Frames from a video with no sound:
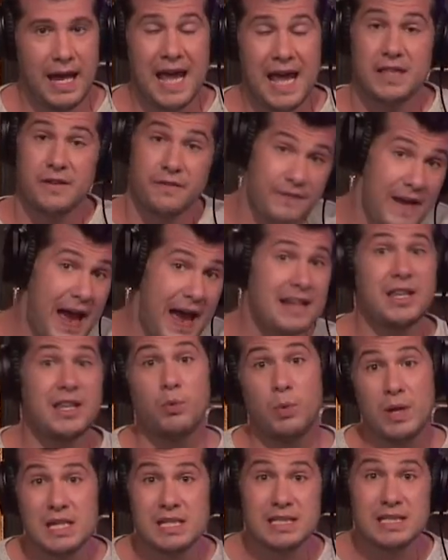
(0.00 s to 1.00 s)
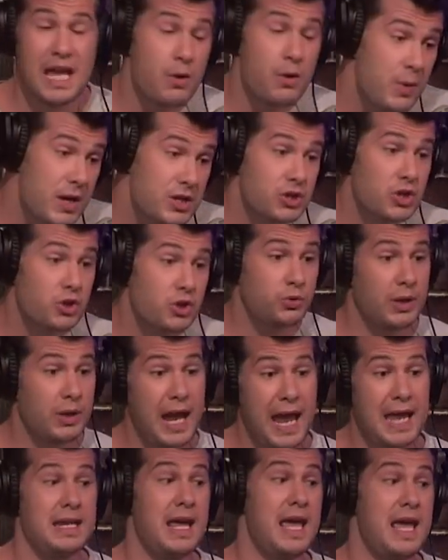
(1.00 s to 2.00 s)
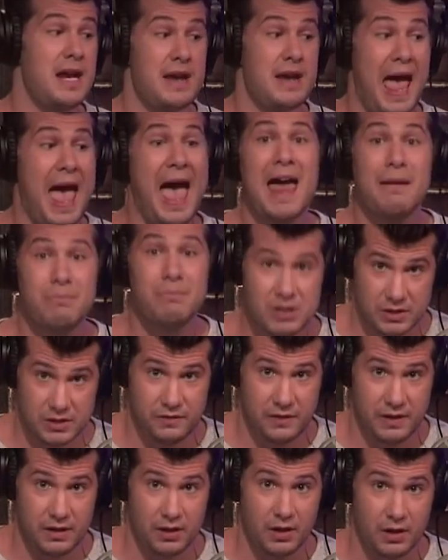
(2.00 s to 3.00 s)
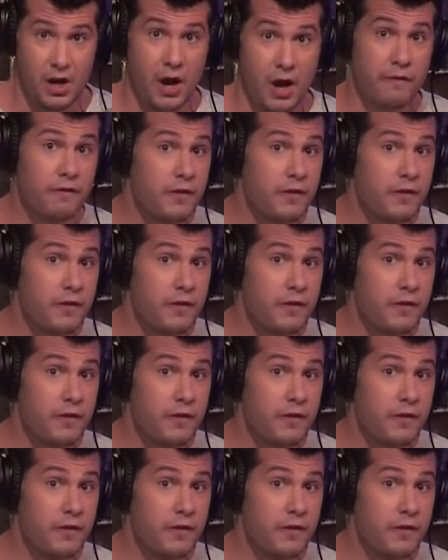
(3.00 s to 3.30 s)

And the fact that we say we should create an atmosphere